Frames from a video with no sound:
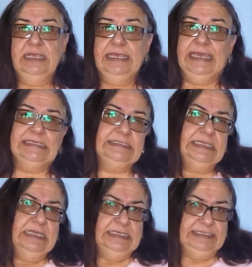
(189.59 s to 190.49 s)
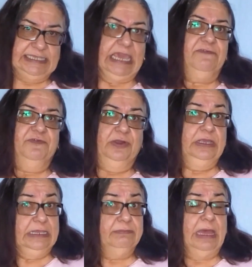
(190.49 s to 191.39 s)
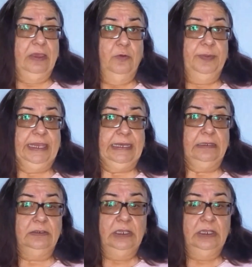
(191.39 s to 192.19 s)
is safer, in my opinion,